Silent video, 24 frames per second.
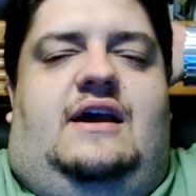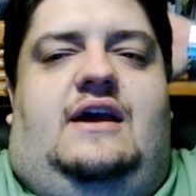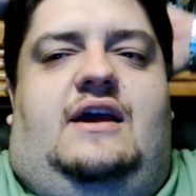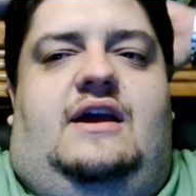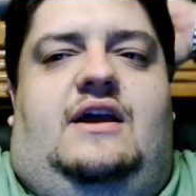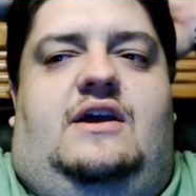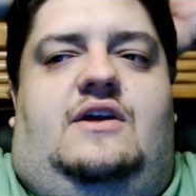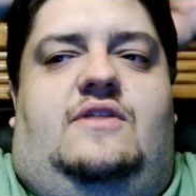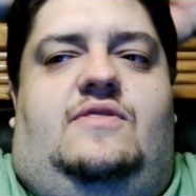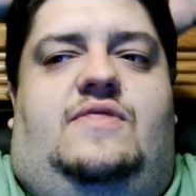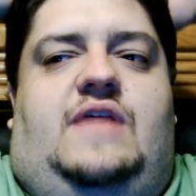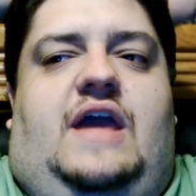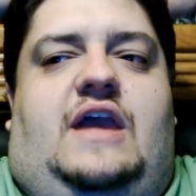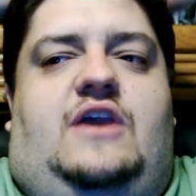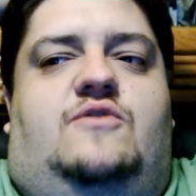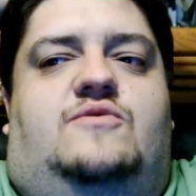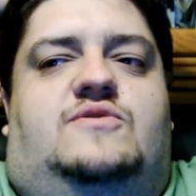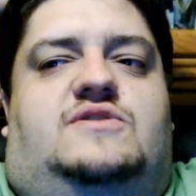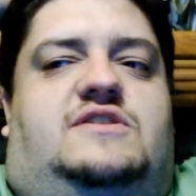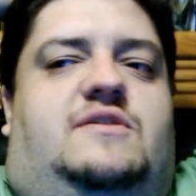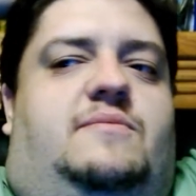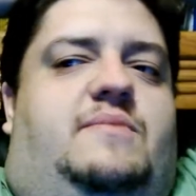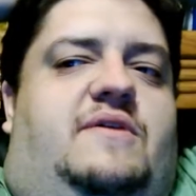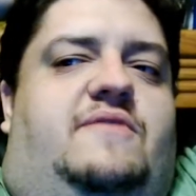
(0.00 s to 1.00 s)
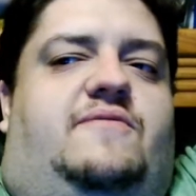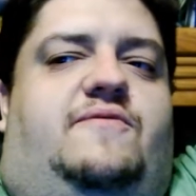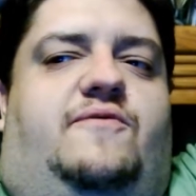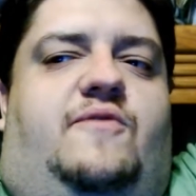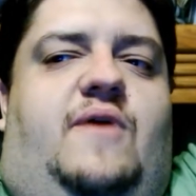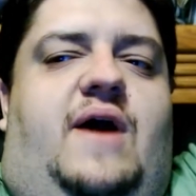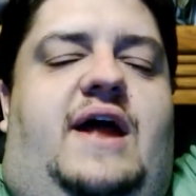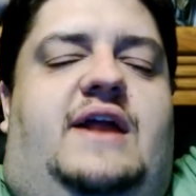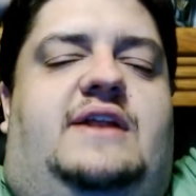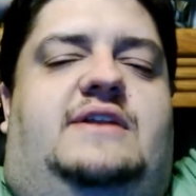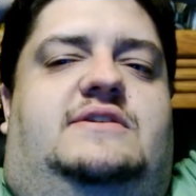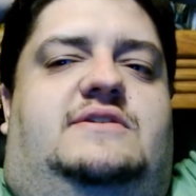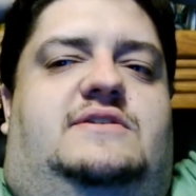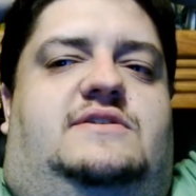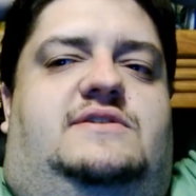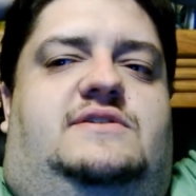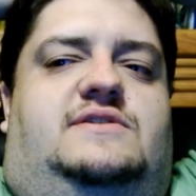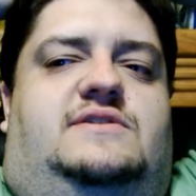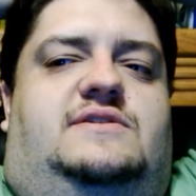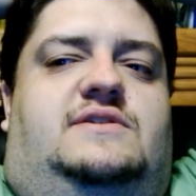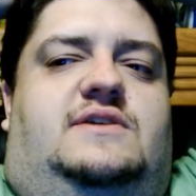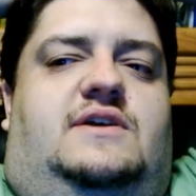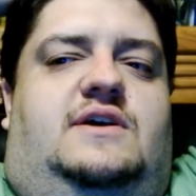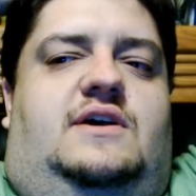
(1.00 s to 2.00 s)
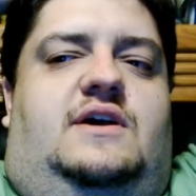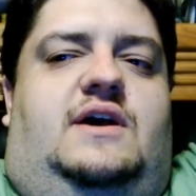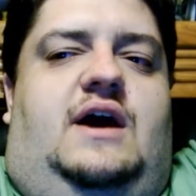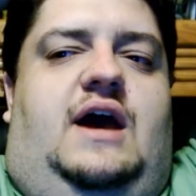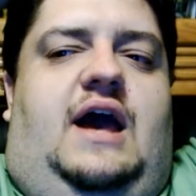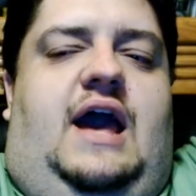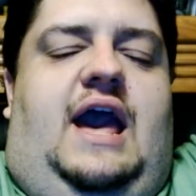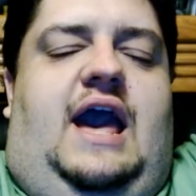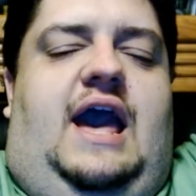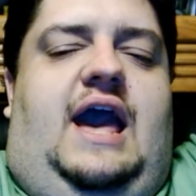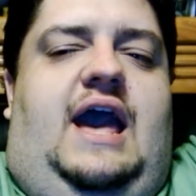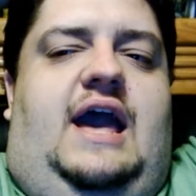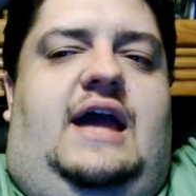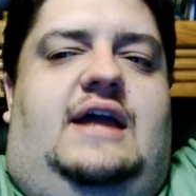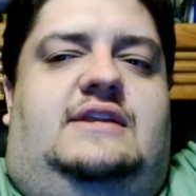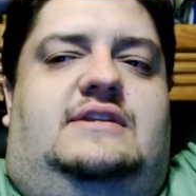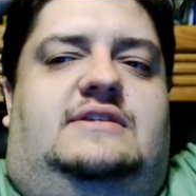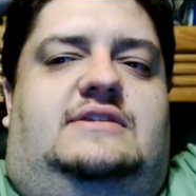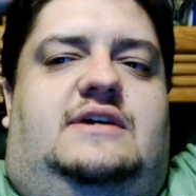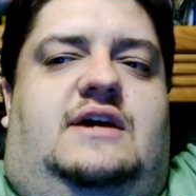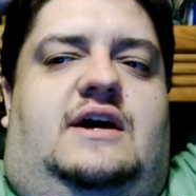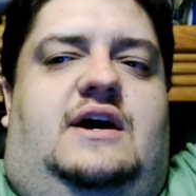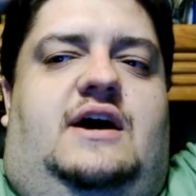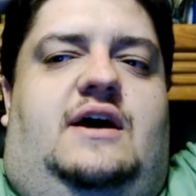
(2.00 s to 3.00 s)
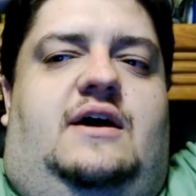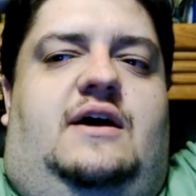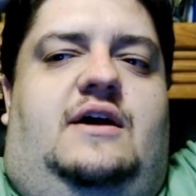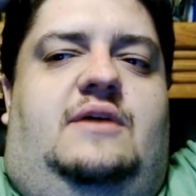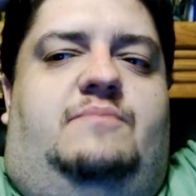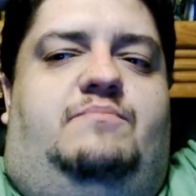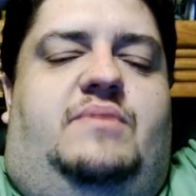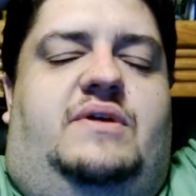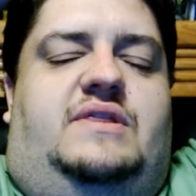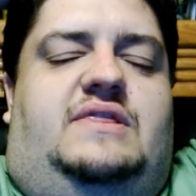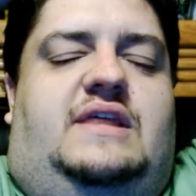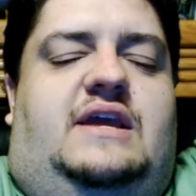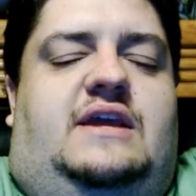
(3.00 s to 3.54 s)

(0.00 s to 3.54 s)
they used to be friends, and uh, but they,